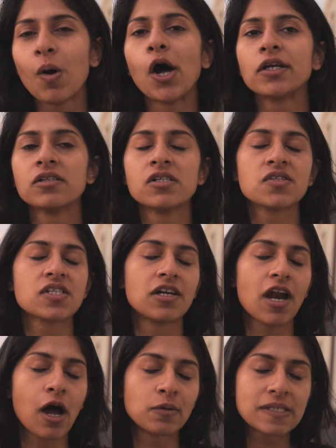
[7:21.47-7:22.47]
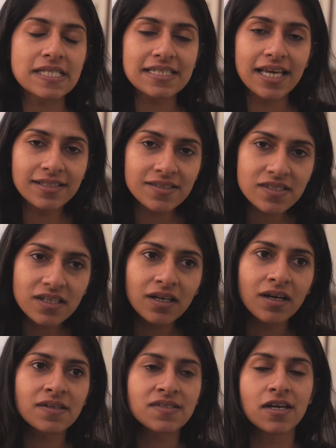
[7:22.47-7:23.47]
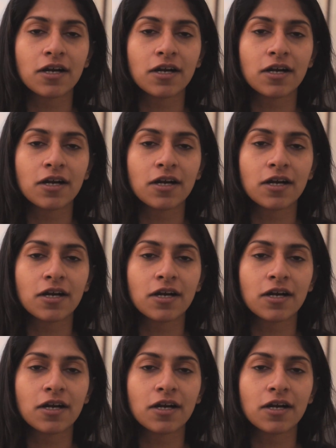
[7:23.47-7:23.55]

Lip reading: models around sensors,